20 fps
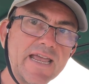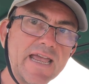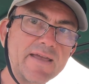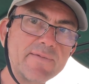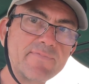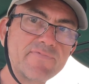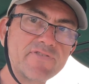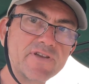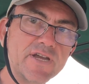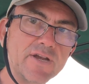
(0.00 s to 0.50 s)

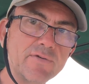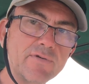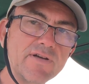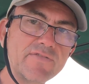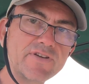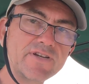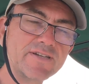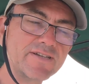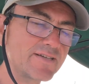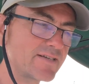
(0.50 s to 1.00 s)
Cape Fear
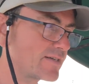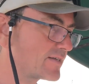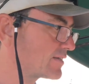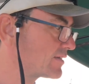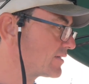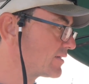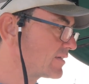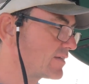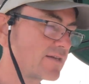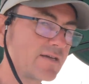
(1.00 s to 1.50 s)

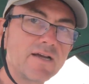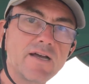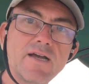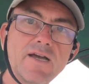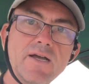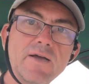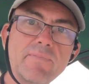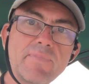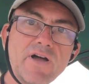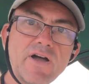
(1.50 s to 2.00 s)
River.